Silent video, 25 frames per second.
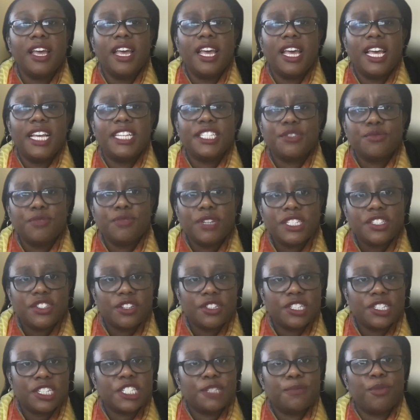His
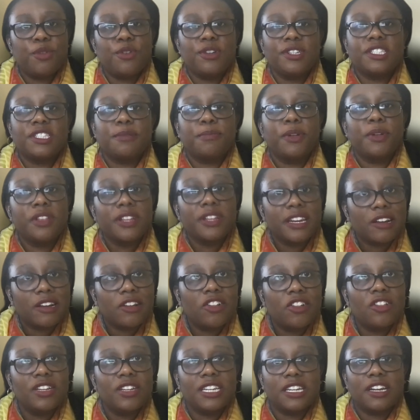research explores the
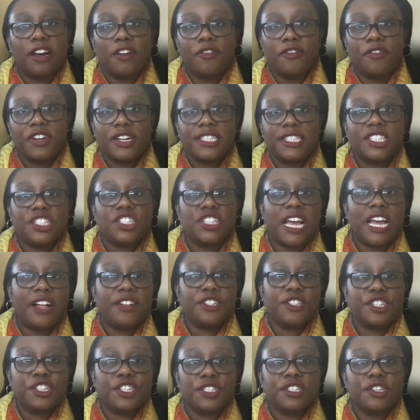political and governance
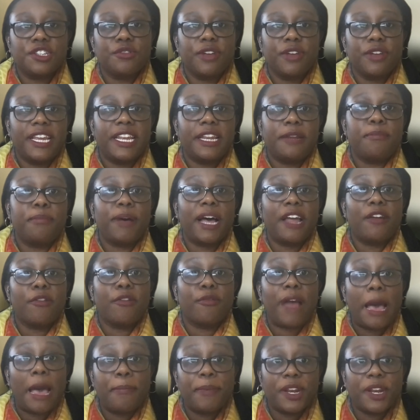challenges created by
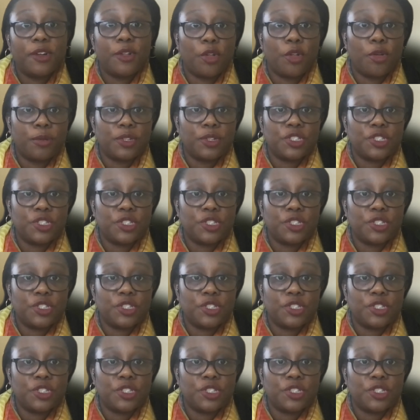rapid global